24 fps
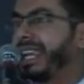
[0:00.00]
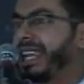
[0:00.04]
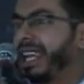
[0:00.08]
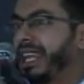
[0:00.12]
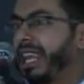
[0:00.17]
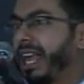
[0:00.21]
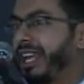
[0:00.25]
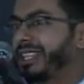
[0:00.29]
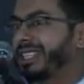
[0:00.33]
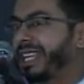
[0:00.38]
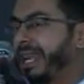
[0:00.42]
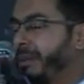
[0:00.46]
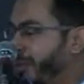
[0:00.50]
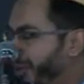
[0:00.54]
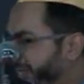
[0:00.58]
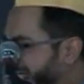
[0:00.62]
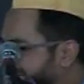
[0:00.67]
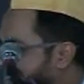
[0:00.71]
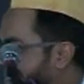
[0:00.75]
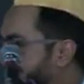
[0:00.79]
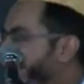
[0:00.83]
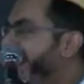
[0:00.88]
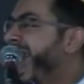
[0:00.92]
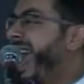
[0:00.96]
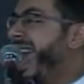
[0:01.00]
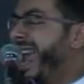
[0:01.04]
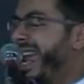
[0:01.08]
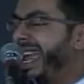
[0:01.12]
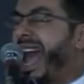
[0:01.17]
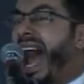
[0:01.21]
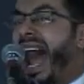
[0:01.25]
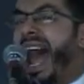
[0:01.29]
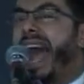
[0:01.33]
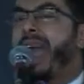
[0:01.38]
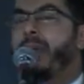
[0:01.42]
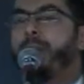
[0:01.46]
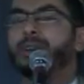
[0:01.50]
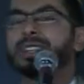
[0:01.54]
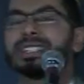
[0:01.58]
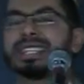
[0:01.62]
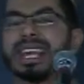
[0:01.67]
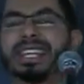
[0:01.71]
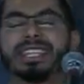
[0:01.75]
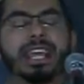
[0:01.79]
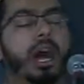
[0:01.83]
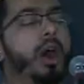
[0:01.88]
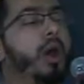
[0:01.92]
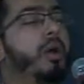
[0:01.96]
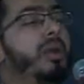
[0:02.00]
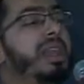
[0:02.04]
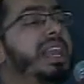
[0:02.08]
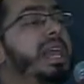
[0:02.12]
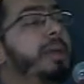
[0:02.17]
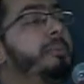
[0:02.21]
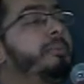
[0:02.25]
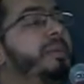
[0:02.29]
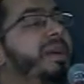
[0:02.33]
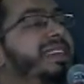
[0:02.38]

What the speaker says: sallallahu alaihi wasallam would say, yeah, I would say, the only